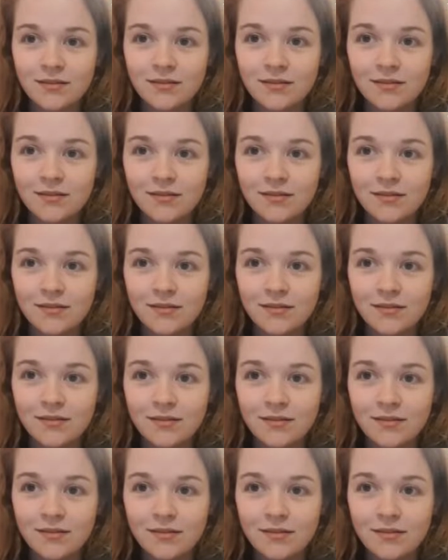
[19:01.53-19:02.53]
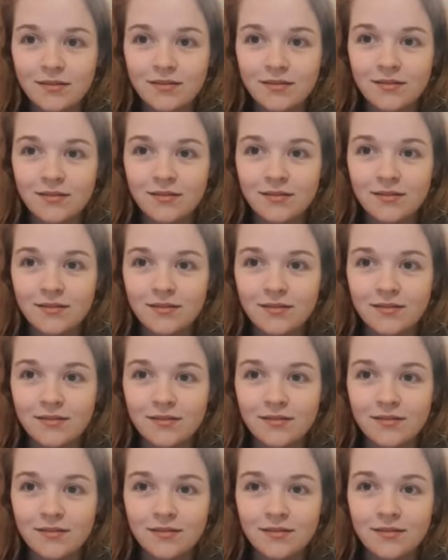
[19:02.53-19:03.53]

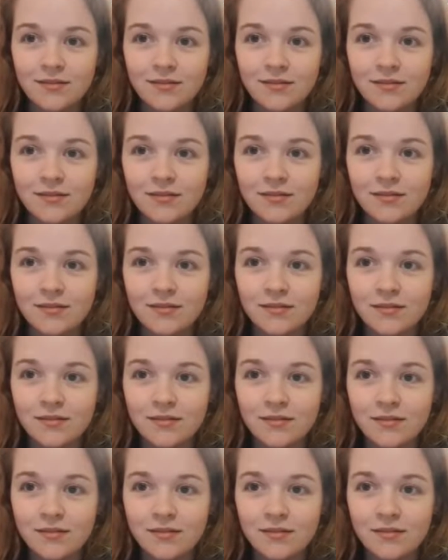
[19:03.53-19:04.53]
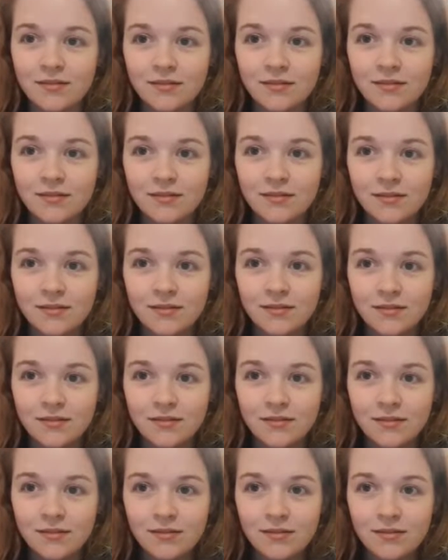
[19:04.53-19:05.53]

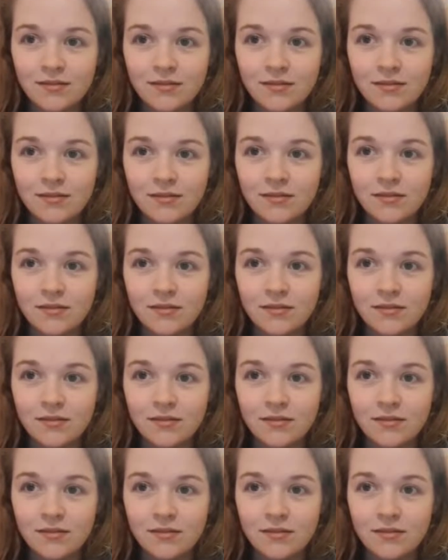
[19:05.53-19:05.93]
[no speech]